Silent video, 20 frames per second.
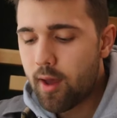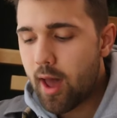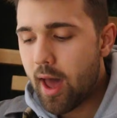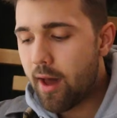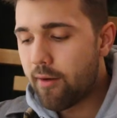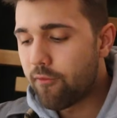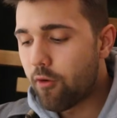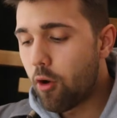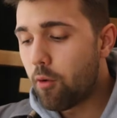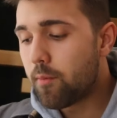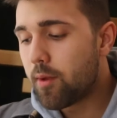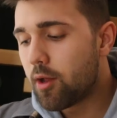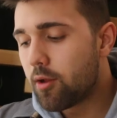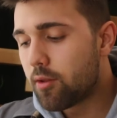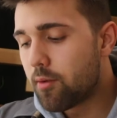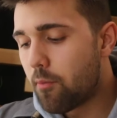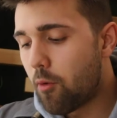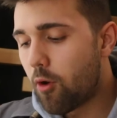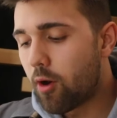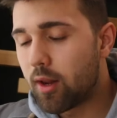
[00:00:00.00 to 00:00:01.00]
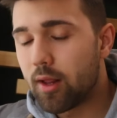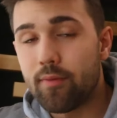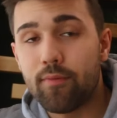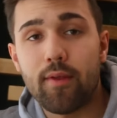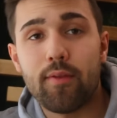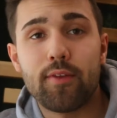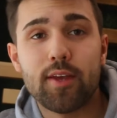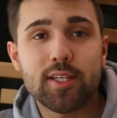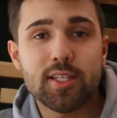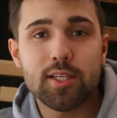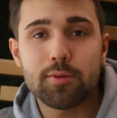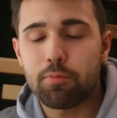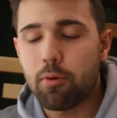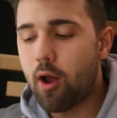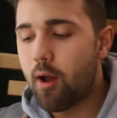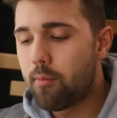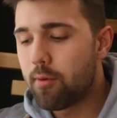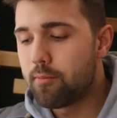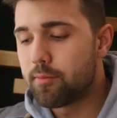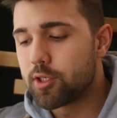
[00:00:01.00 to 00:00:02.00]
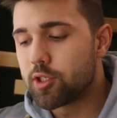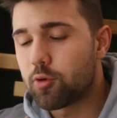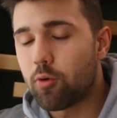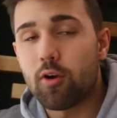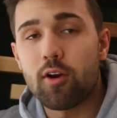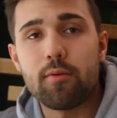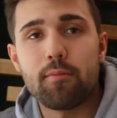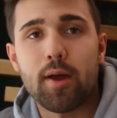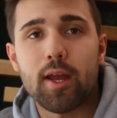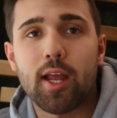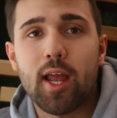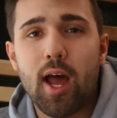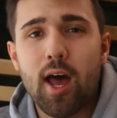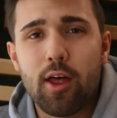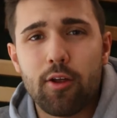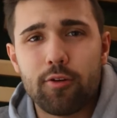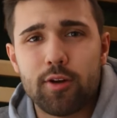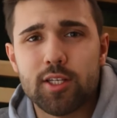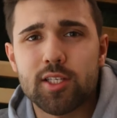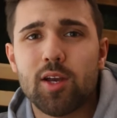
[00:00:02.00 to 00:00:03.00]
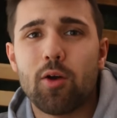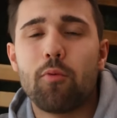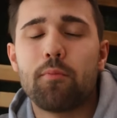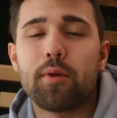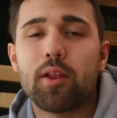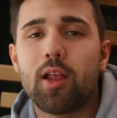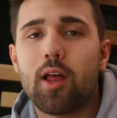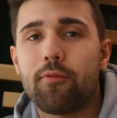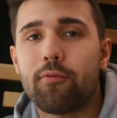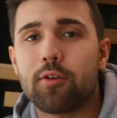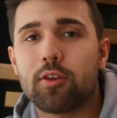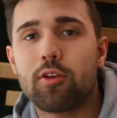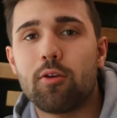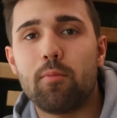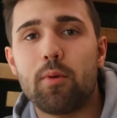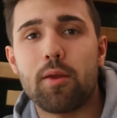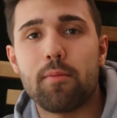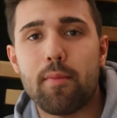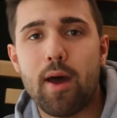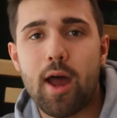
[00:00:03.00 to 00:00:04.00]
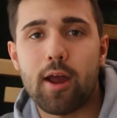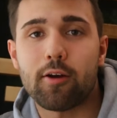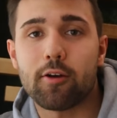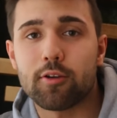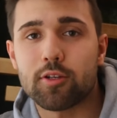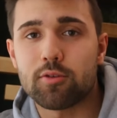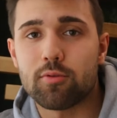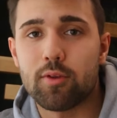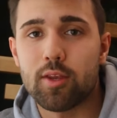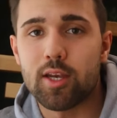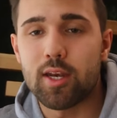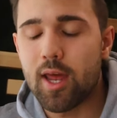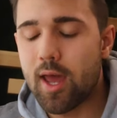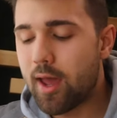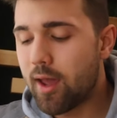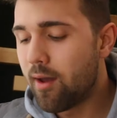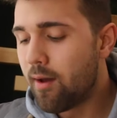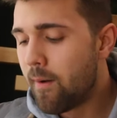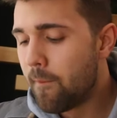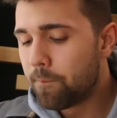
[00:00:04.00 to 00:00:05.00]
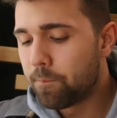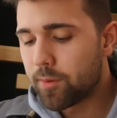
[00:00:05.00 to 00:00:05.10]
Have oatmeal in the morning, and then this is probably majority of my calories. I won't be left with too many macros through the day.